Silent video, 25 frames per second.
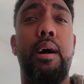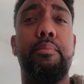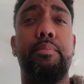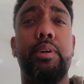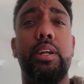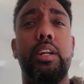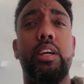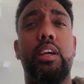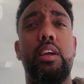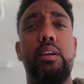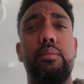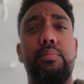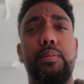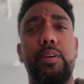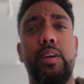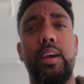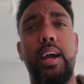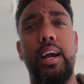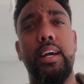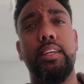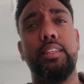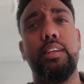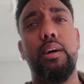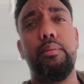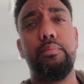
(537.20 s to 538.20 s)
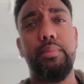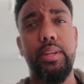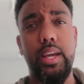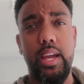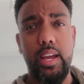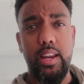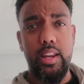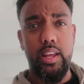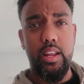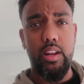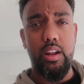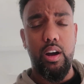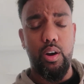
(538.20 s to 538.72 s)
I'm gonna keep you guys
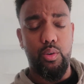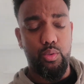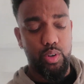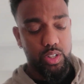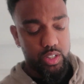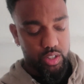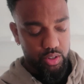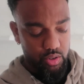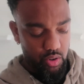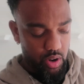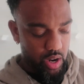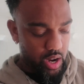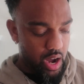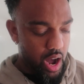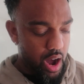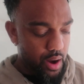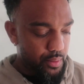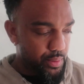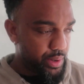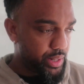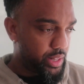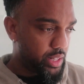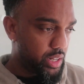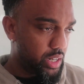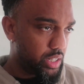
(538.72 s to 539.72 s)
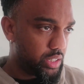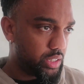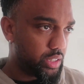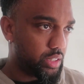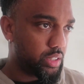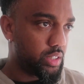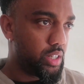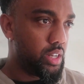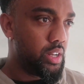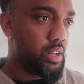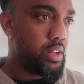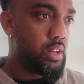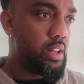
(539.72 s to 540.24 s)
updated on what's going on with us,
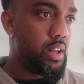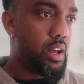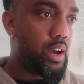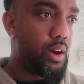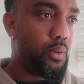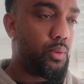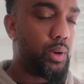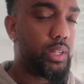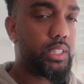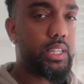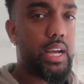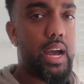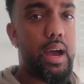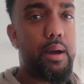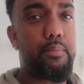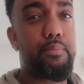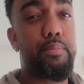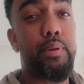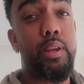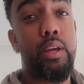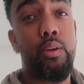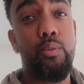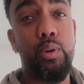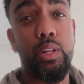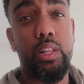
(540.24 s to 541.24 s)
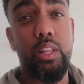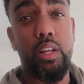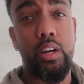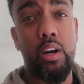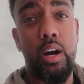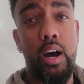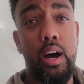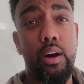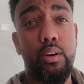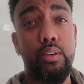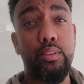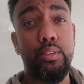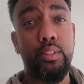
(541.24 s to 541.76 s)
what's happening with the
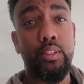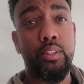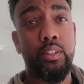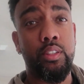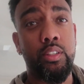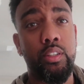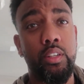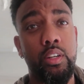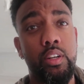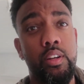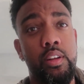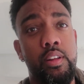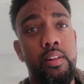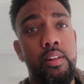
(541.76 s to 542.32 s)
house,